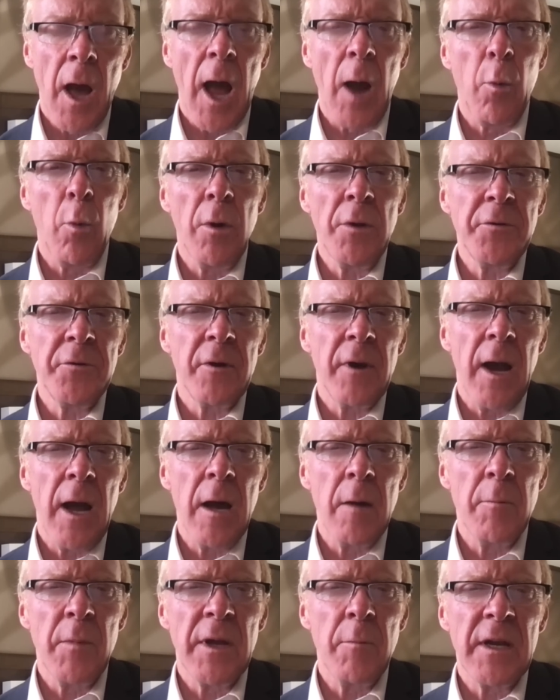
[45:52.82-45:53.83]
I wonder
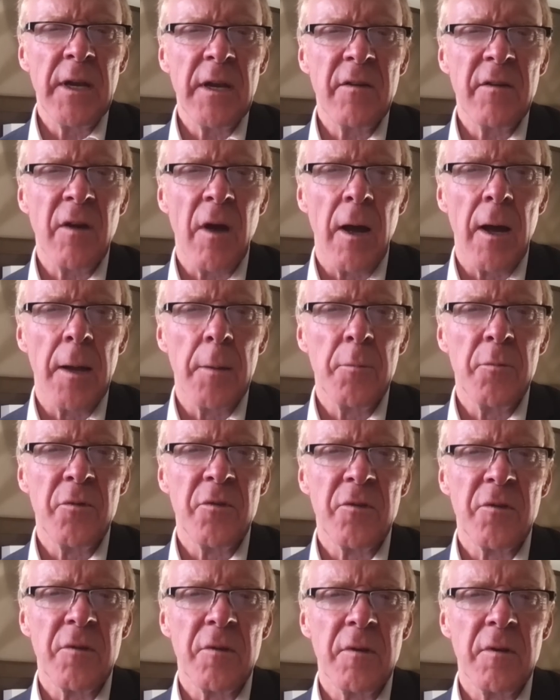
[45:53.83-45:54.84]
how many
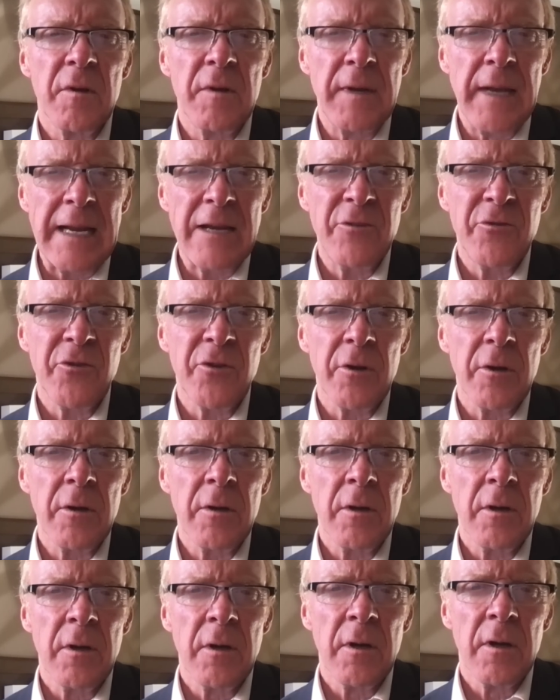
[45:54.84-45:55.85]
times
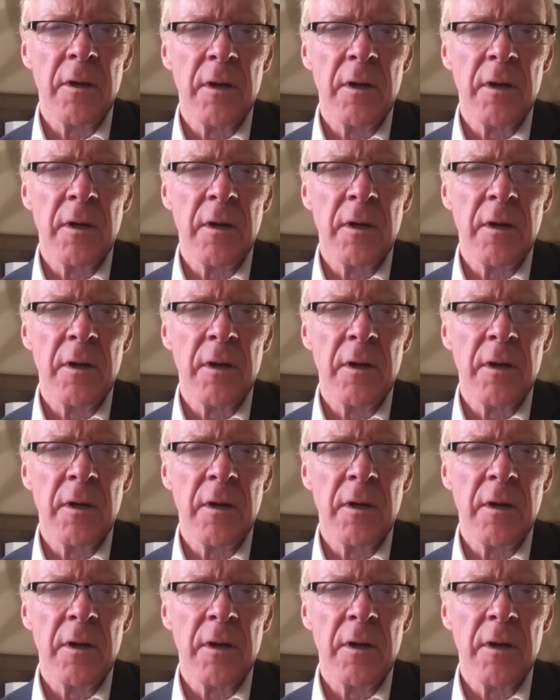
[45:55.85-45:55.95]
nature